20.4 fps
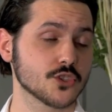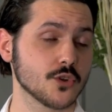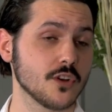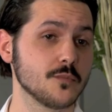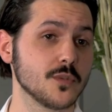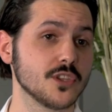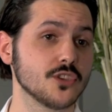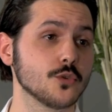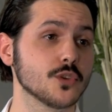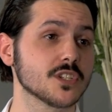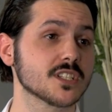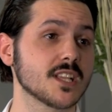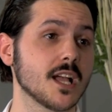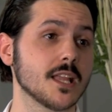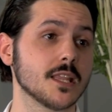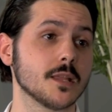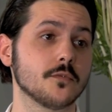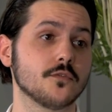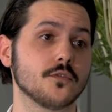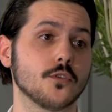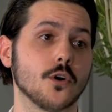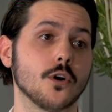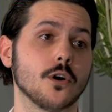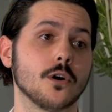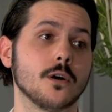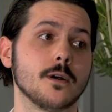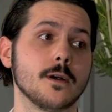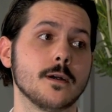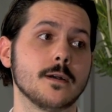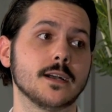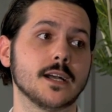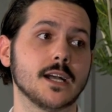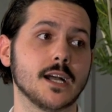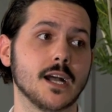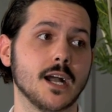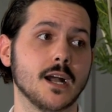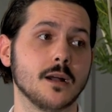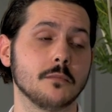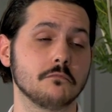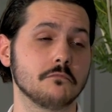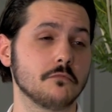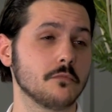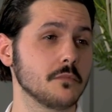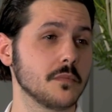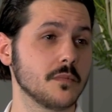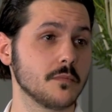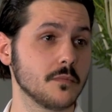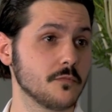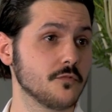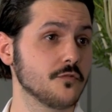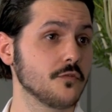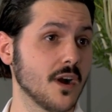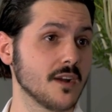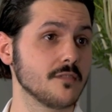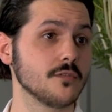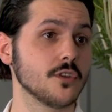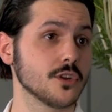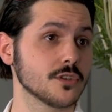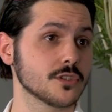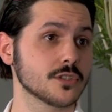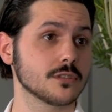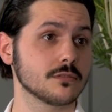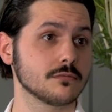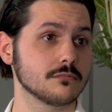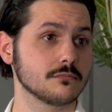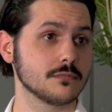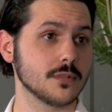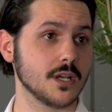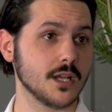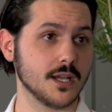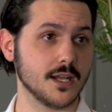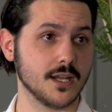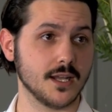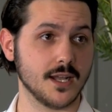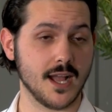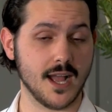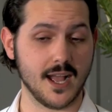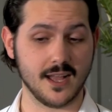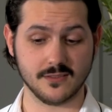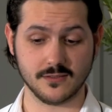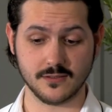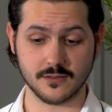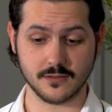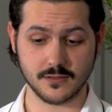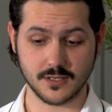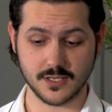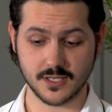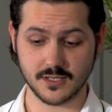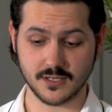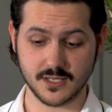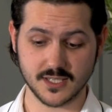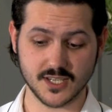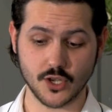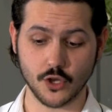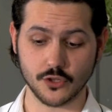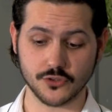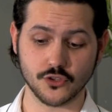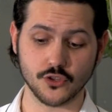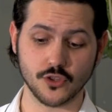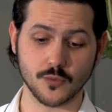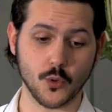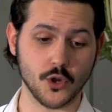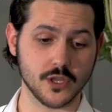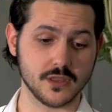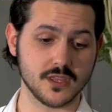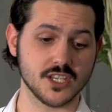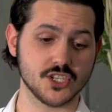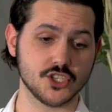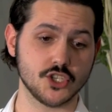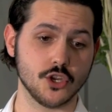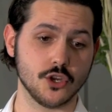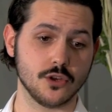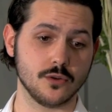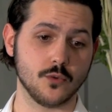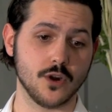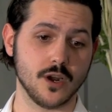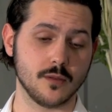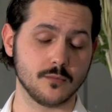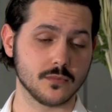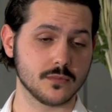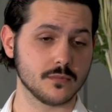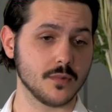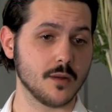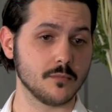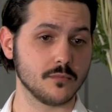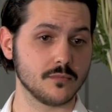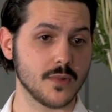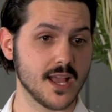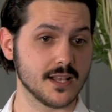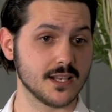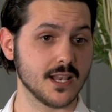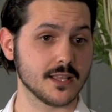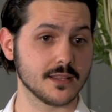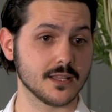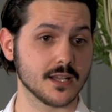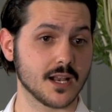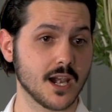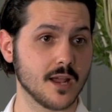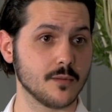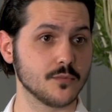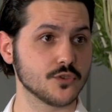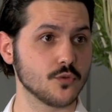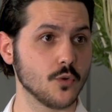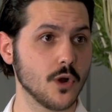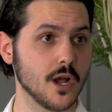So I've been doing stand-up for 5 years, and it's gotten to the point this year where I'm headlining the clubs